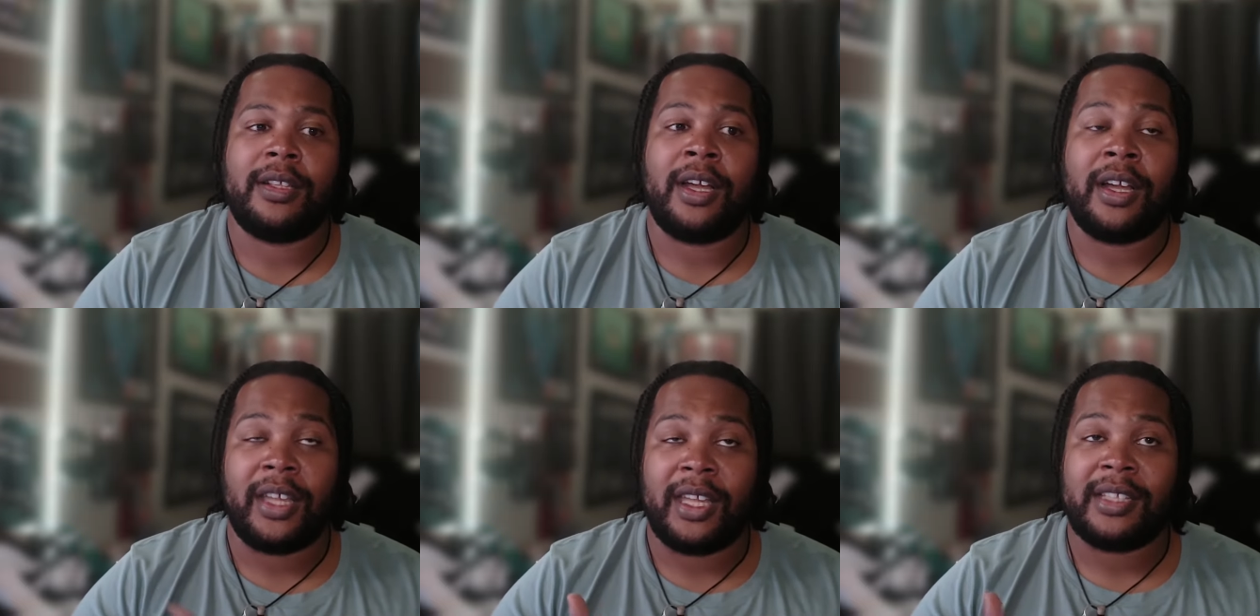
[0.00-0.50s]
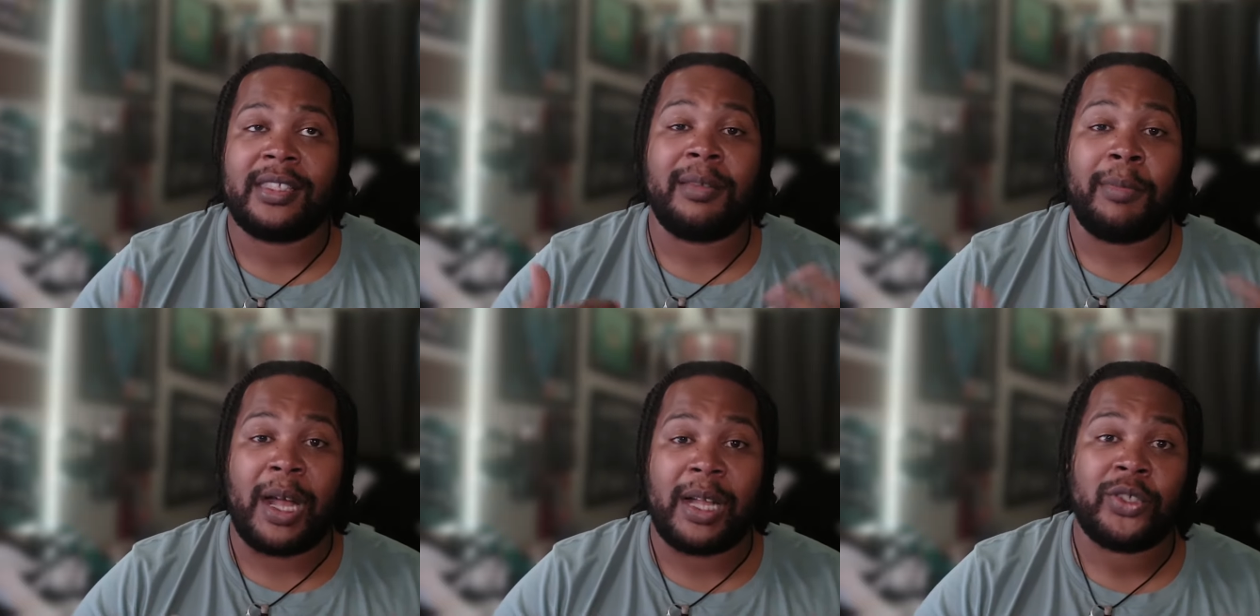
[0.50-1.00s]
against the
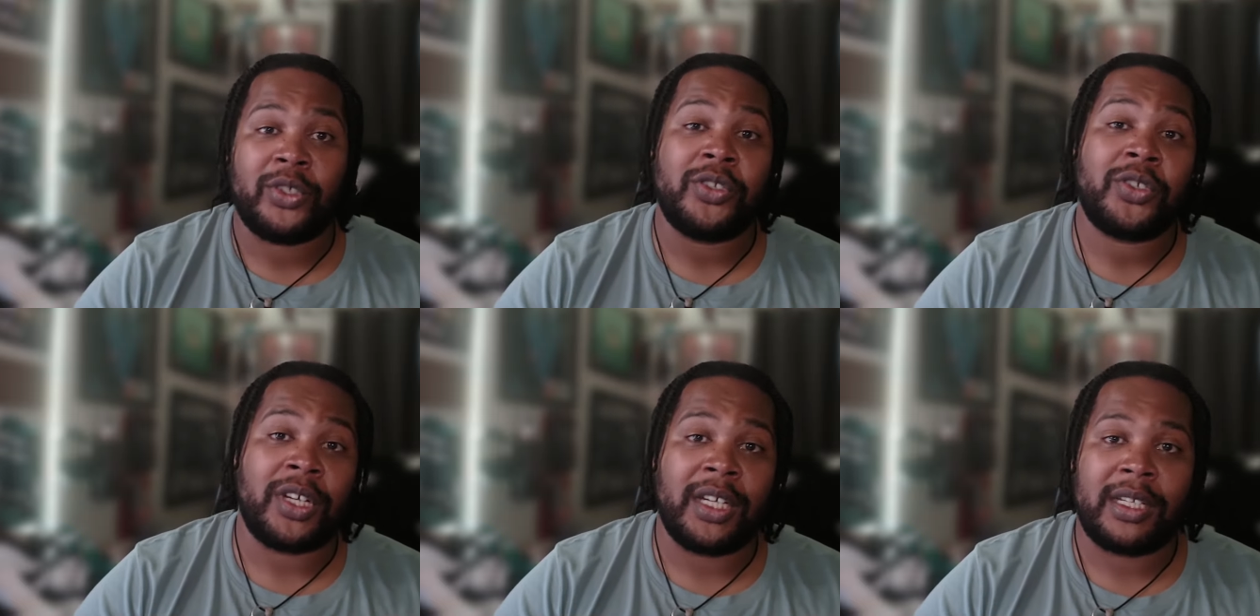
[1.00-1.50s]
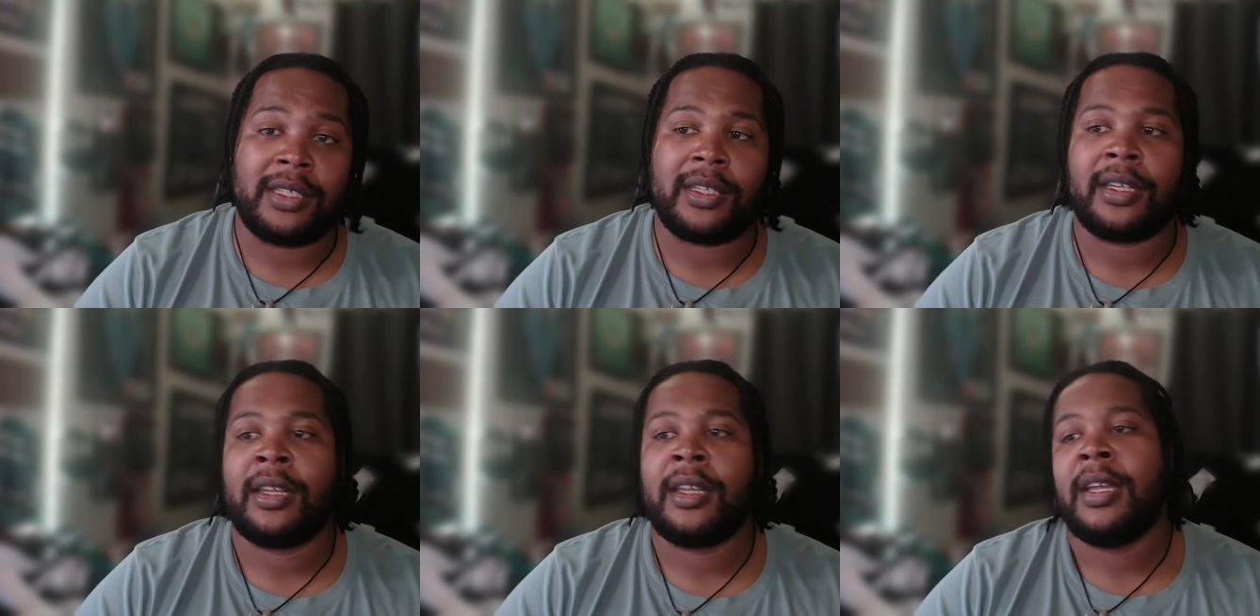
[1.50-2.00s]
monsters you're
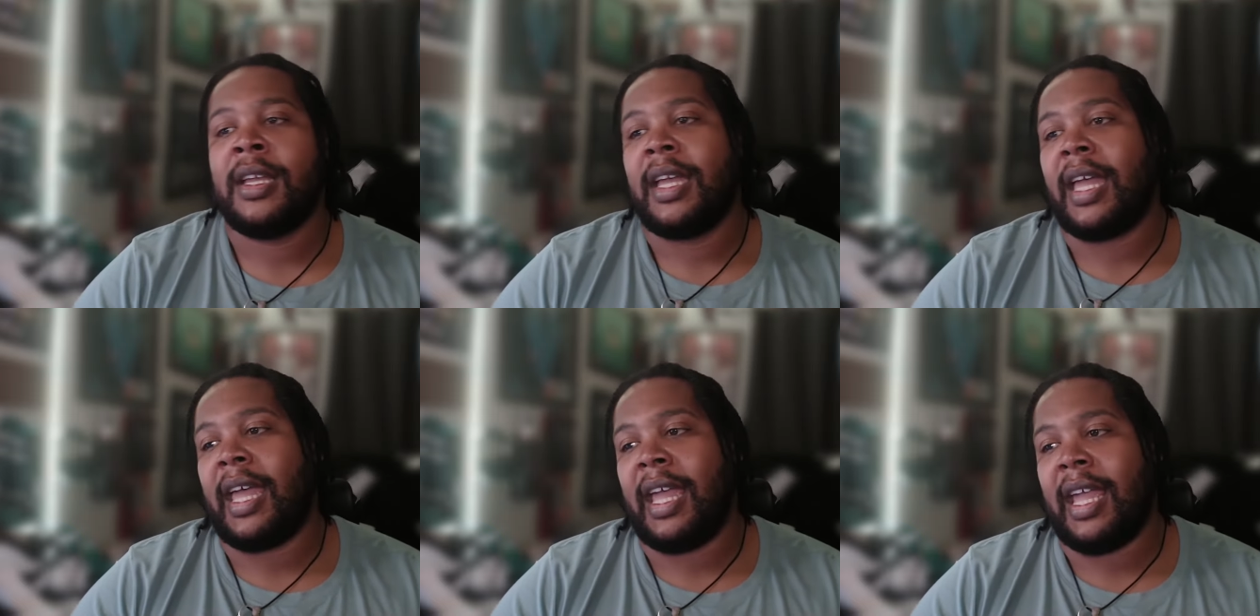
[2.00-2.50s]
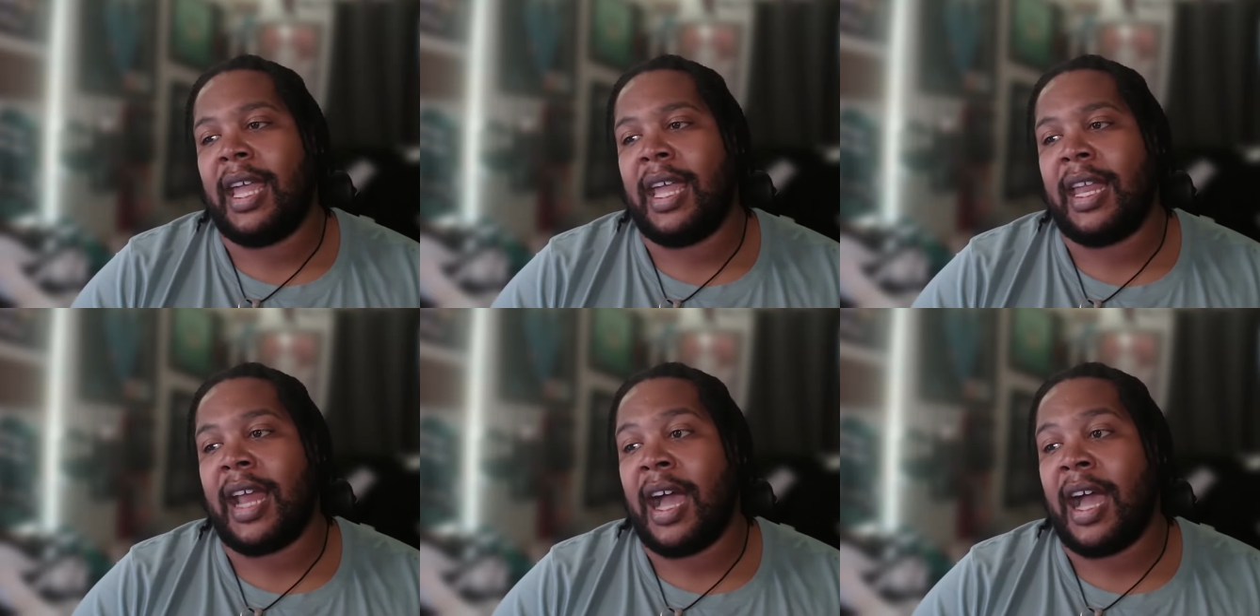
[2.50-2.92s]
hunting. And